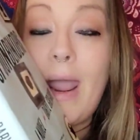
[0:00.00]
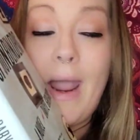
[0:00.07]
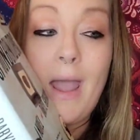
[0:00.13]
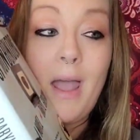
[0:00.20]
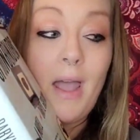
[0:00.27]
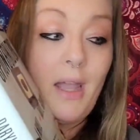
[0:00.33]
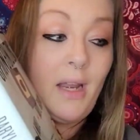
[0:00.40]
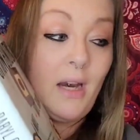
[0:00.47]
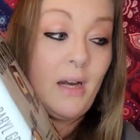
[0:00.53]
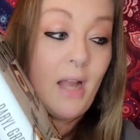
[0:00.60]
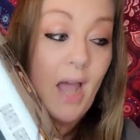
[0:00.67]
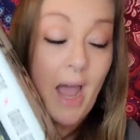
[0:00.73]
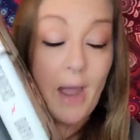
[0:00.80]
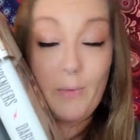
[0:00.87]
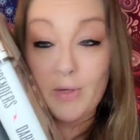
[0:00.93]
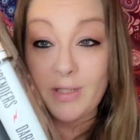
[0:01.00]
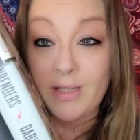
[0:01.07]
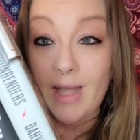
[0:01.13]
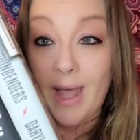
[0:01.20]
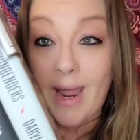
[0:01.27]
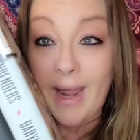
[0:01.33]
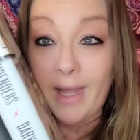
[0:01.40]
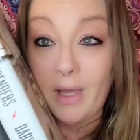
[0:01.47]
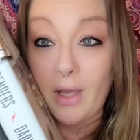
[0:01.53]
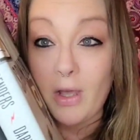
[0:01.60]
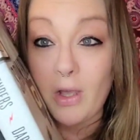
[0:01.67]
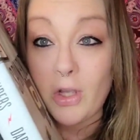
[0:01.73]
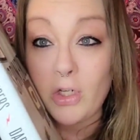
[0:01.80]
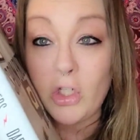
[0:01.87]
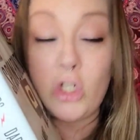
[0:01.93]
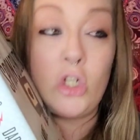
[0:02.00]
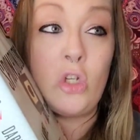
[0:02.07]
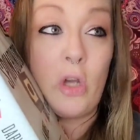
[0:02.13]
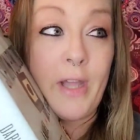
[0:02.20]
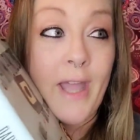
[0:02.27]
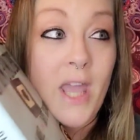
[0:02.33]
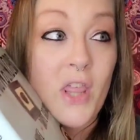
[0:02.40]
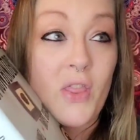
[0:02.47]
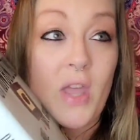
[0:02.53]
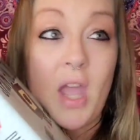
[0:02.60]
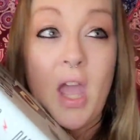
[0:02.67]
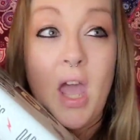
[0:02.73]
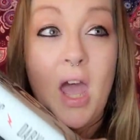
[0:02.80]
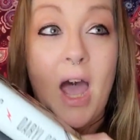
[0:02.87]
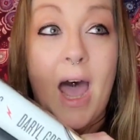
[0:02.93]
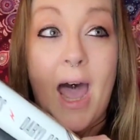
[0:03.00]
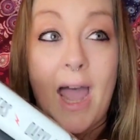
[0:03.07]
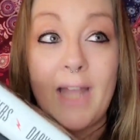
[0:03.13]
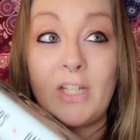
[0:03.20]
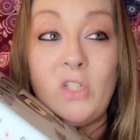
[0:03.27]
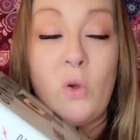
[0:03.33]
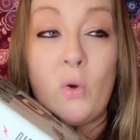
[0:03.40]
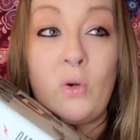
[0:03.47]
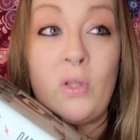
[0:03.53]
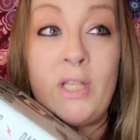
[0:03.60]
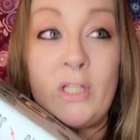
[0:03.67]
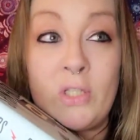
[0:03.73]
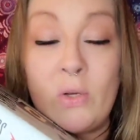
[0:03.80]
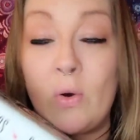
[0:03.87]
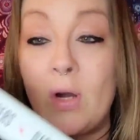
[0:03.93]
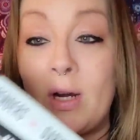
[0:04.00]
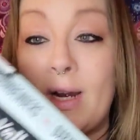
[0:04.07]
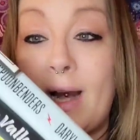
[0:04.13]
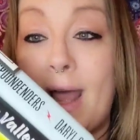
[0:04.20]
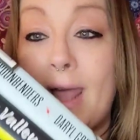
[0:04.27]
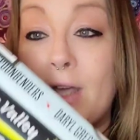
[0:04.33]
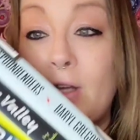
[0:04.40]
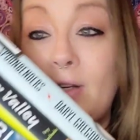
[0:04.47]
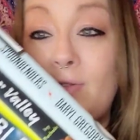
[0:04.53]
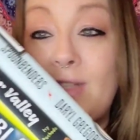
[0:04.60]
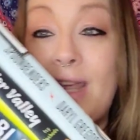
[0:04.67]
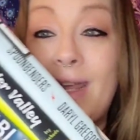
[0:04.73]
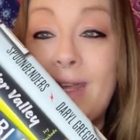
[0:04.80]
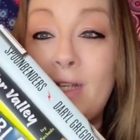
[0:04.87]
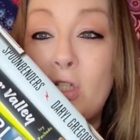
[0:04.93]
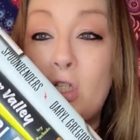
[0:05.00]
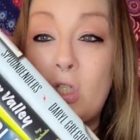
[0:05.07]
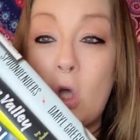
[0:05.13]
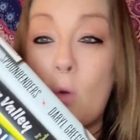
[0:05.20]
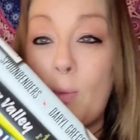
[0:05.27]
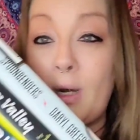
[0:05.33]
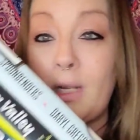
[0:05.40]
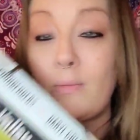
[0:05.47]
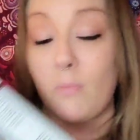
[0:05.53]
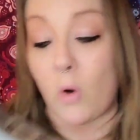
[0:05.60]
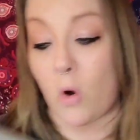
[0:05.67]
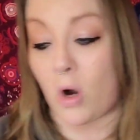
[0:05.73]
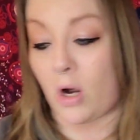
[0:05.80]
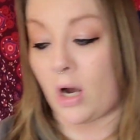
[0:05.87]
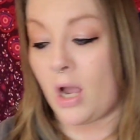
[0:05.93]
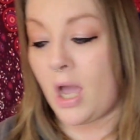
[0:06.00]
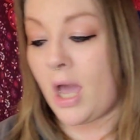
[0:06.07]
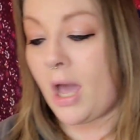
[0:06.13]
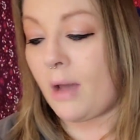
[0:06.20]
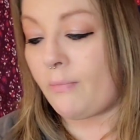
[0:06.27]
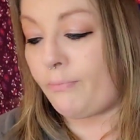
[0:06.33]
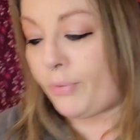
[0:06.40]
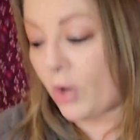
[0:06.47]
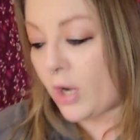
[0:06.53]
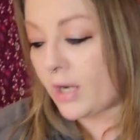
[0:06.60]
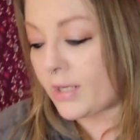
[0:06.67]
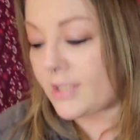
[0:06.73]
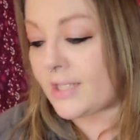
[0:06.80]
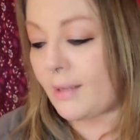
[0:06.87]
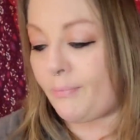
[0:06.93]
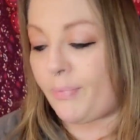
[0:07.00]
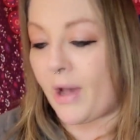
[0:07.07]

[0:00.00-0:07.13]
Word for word: And I was like, shooketh. I totally scored, and I could have taken so many more books,